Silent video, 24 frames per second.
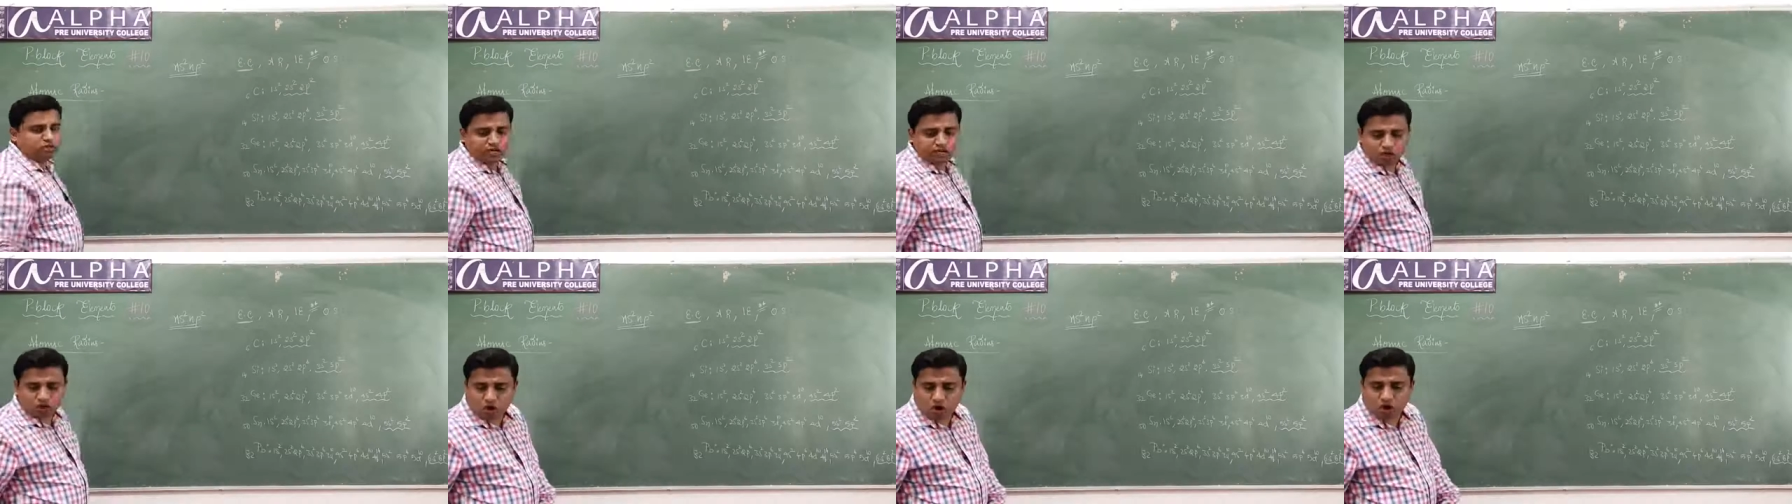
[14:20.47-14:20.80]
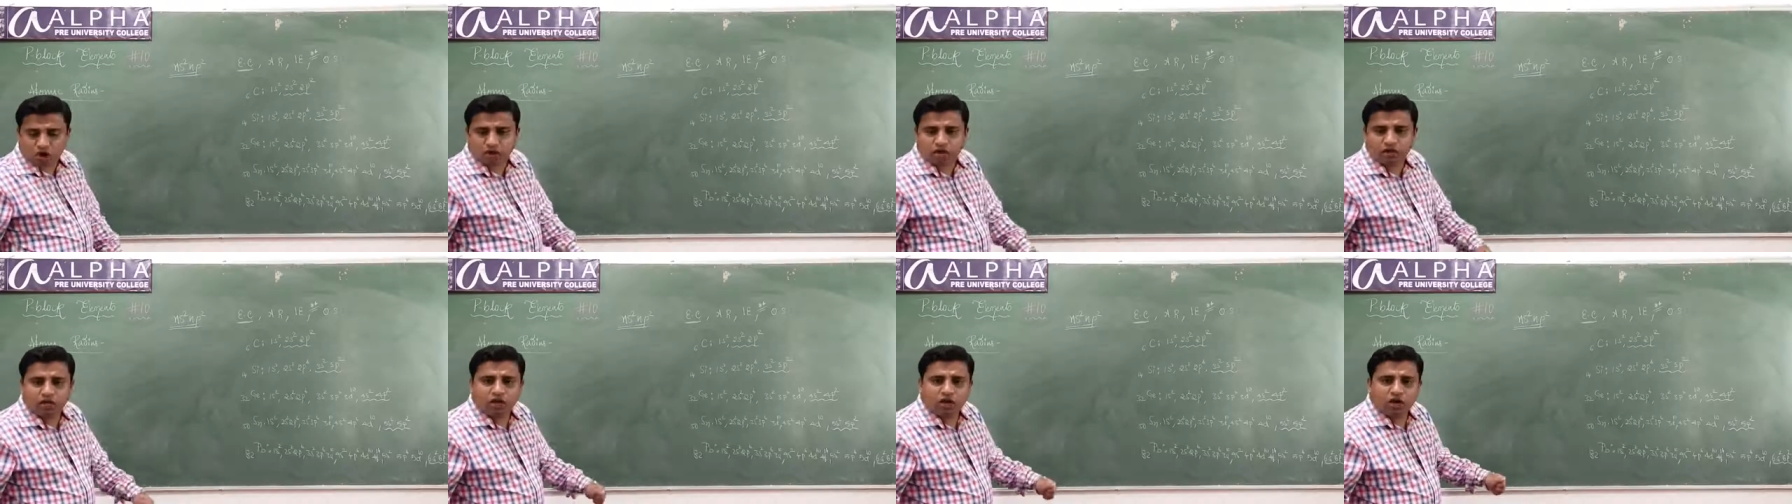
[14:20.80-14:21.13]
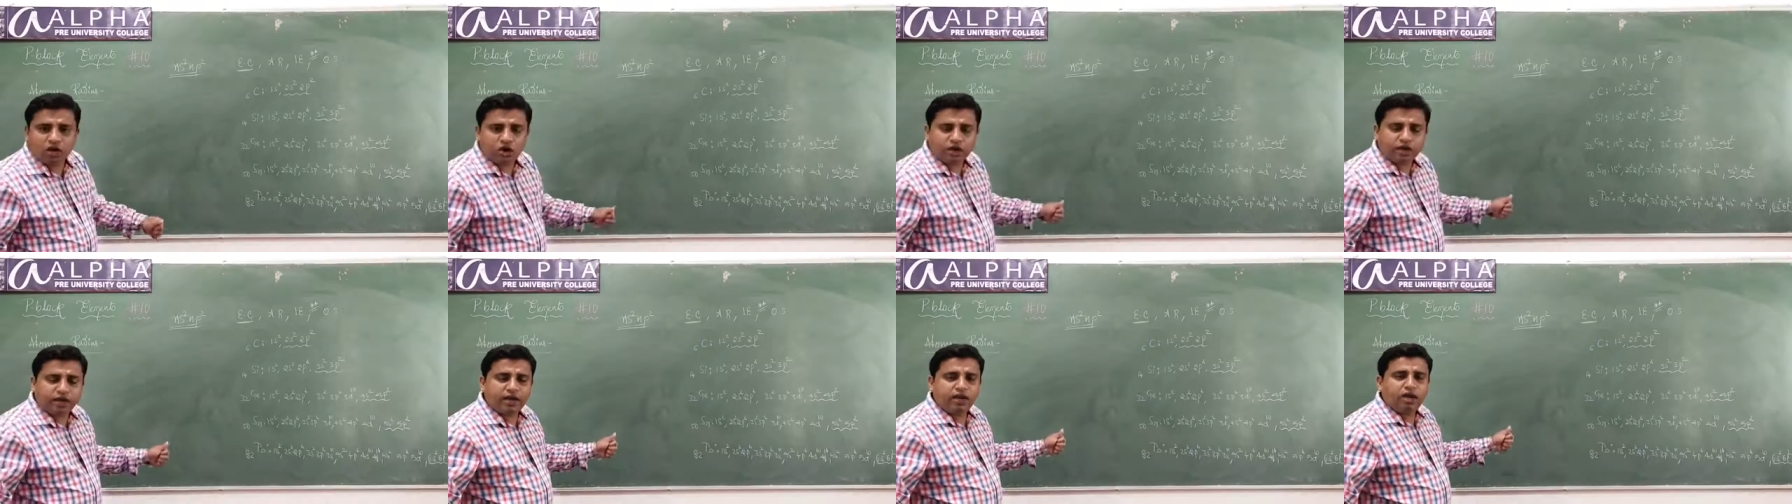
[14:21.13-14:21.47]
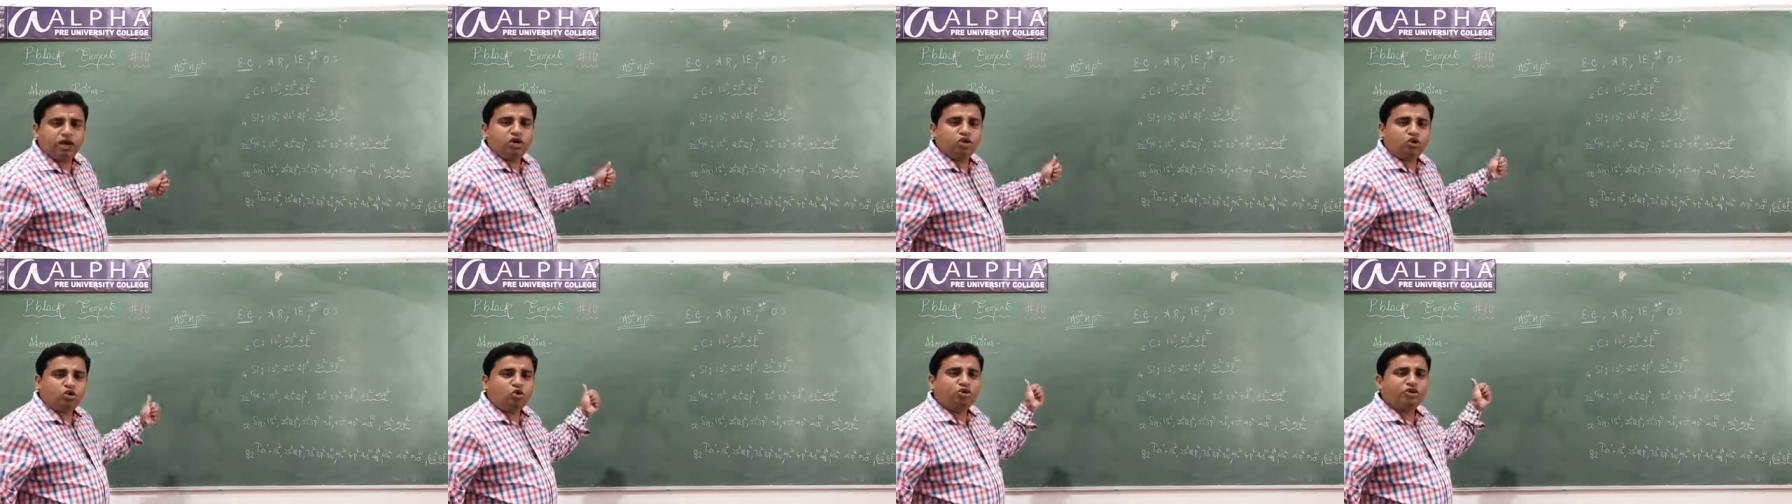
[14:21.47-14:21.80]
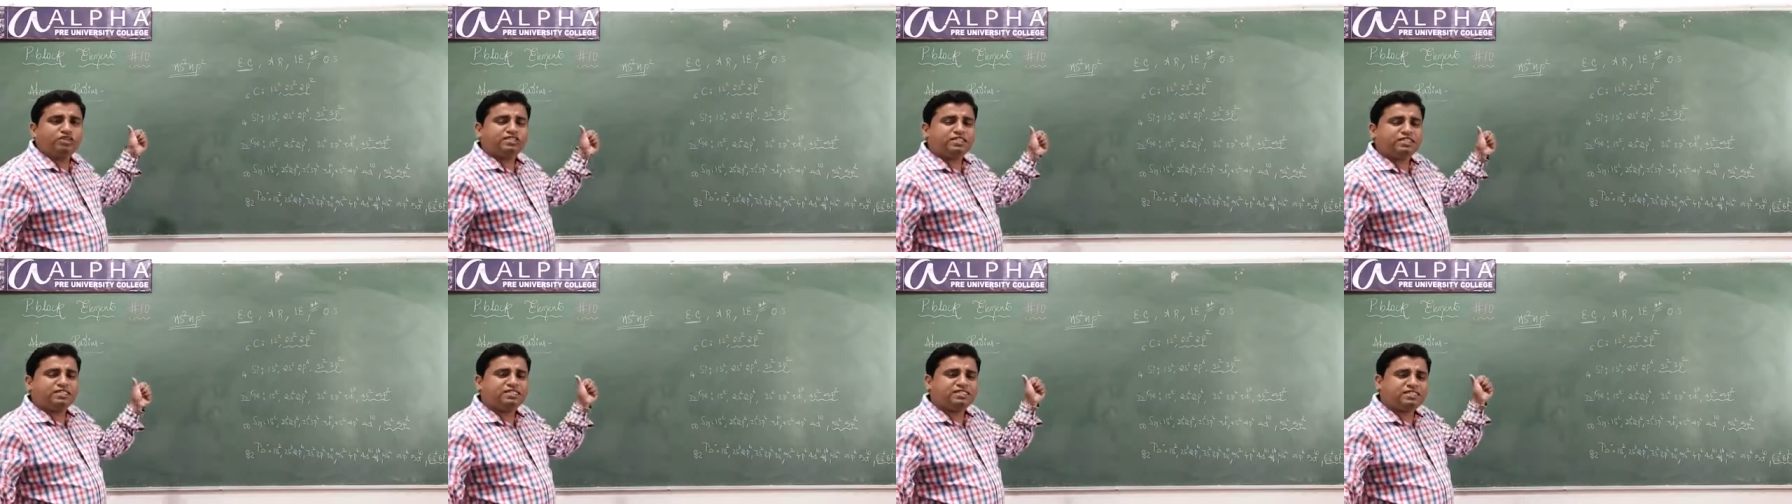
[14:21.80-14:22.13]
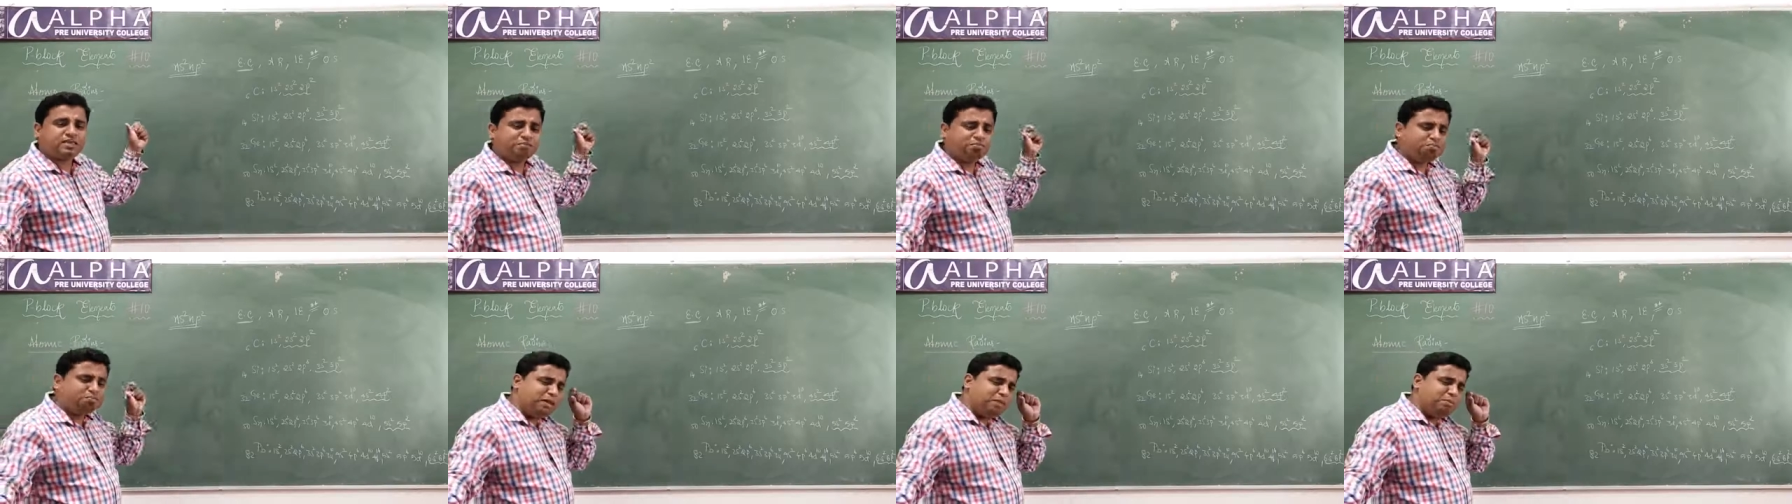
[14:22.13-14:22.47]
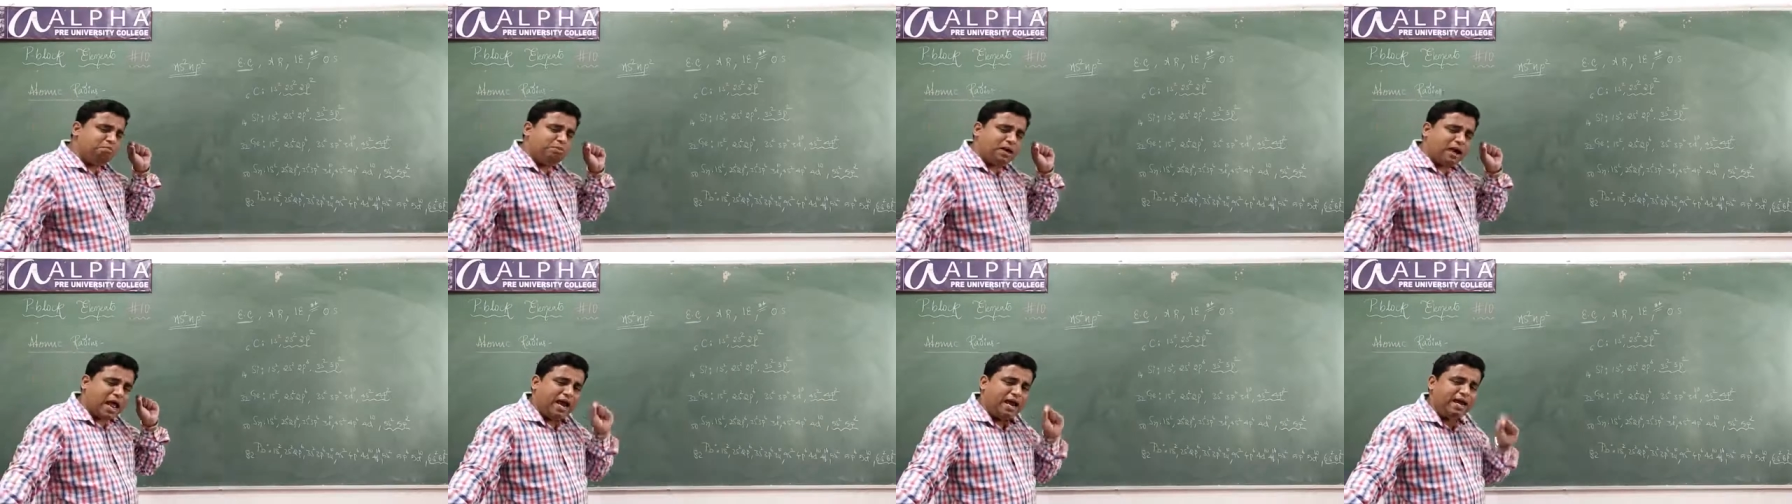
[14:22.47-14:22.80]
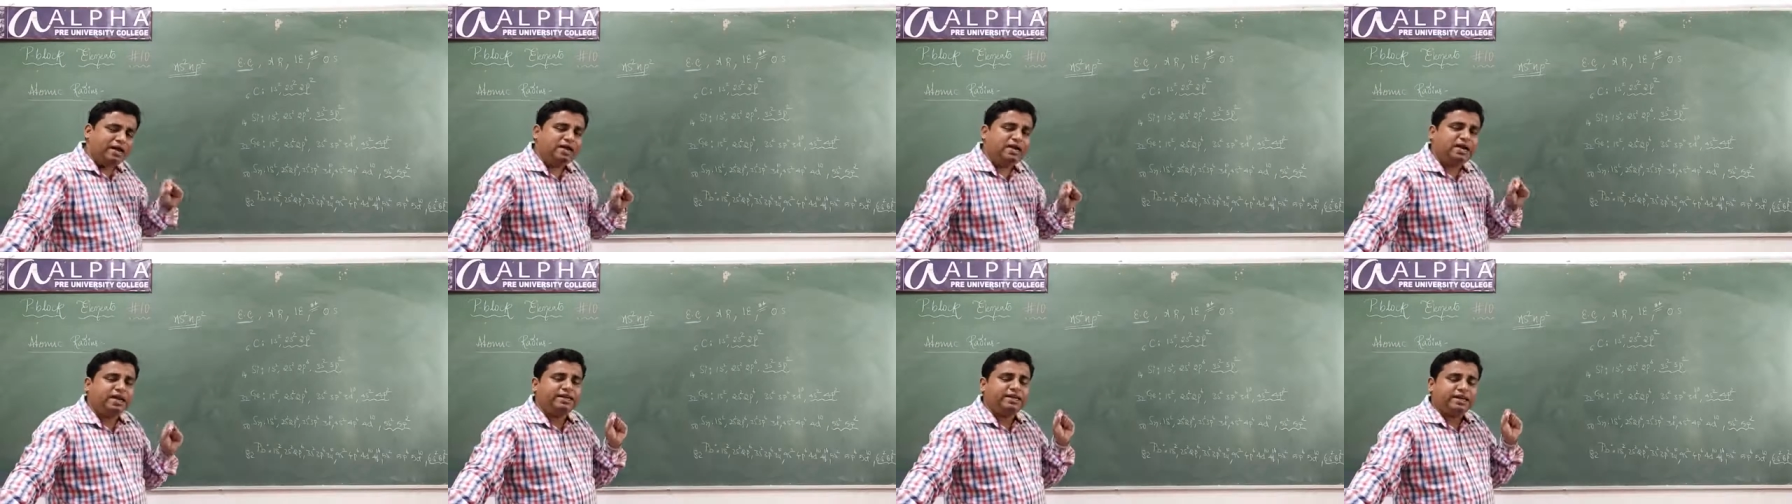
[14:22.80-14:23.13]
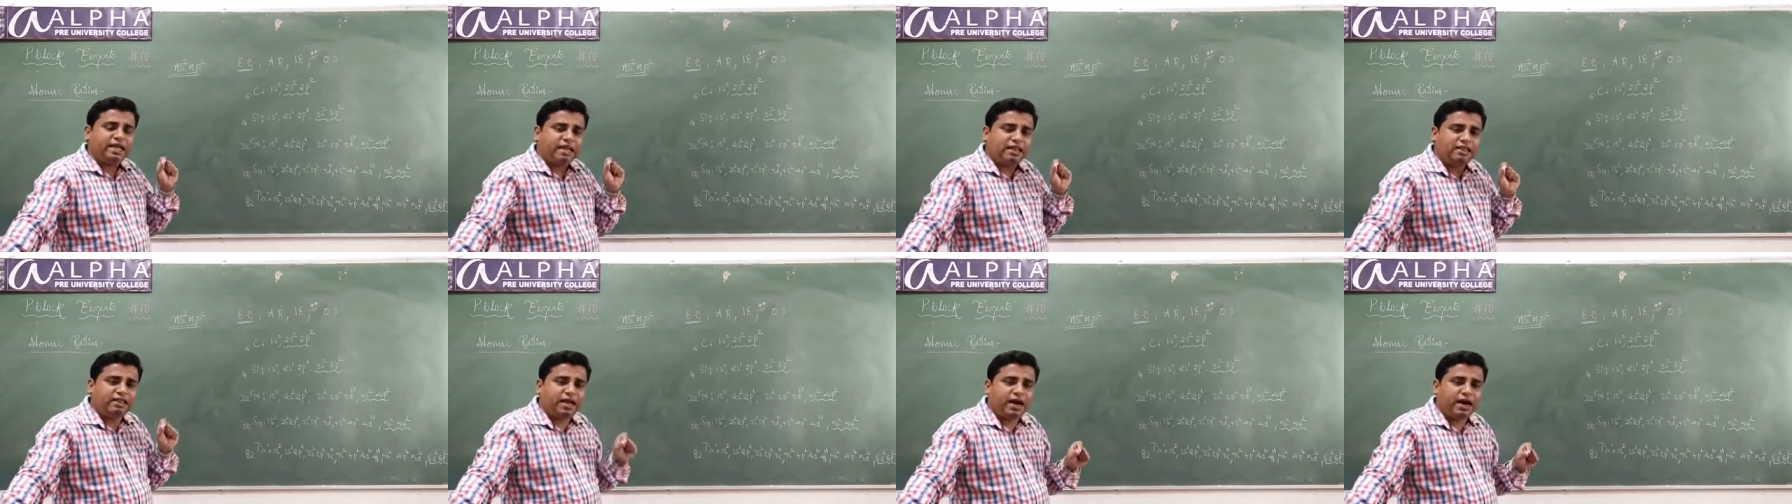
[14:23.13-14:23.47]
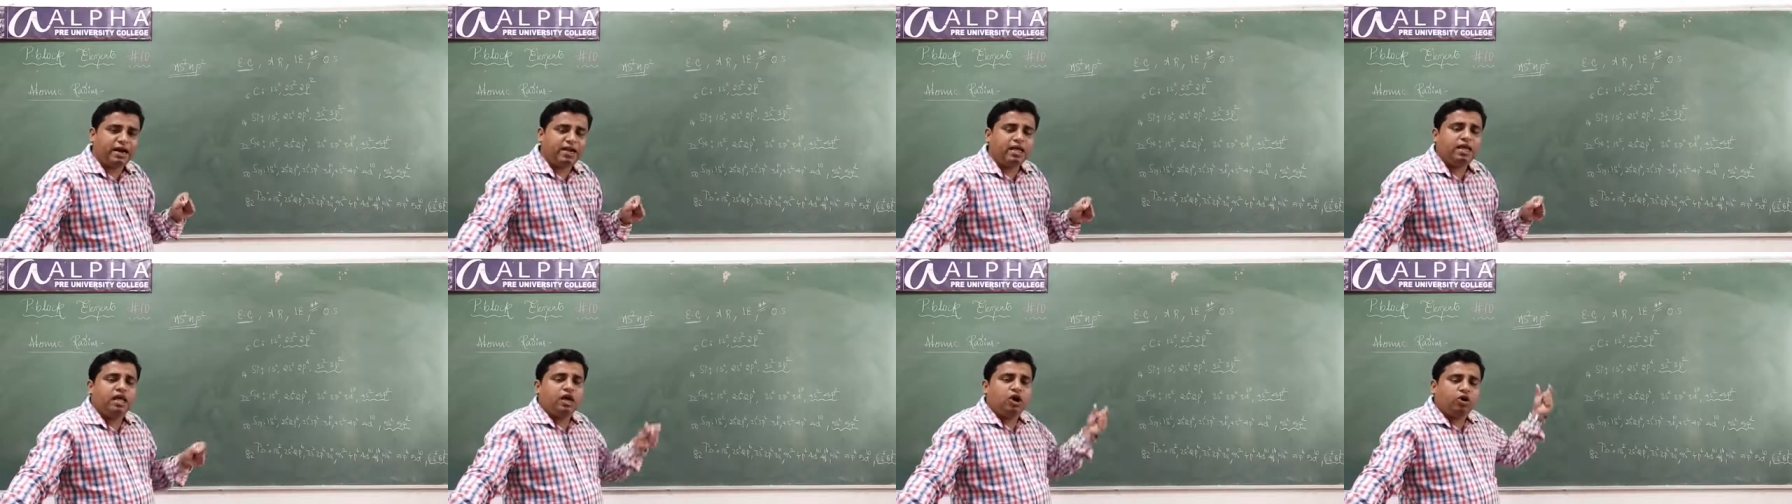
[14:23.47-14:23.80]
wrong. Okay, don't just simply blindly tell that,